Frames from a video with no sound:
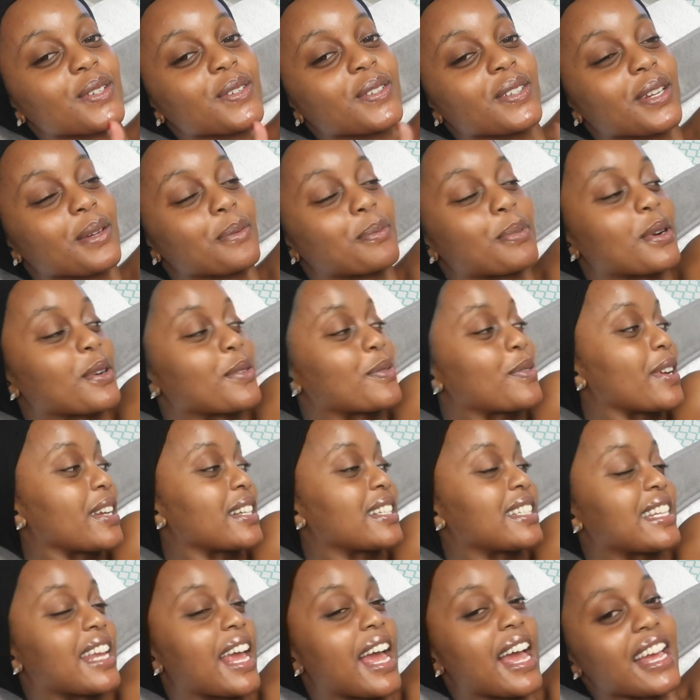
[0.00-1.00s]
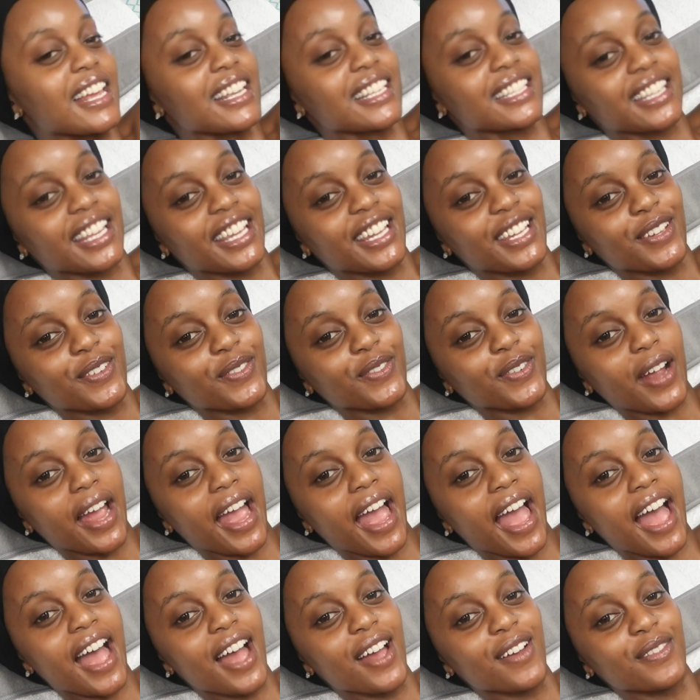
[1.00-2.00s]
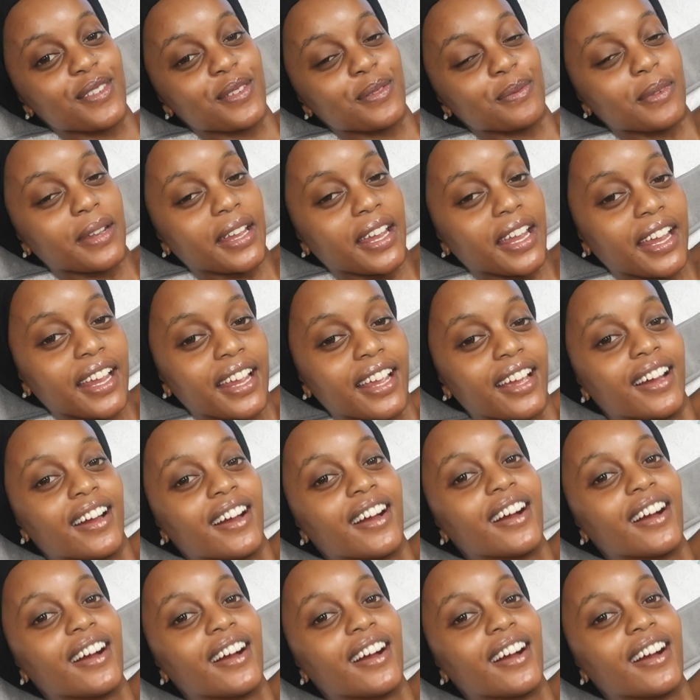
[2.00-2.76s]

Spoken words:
Doing the perfect. Yes, thank you for having me.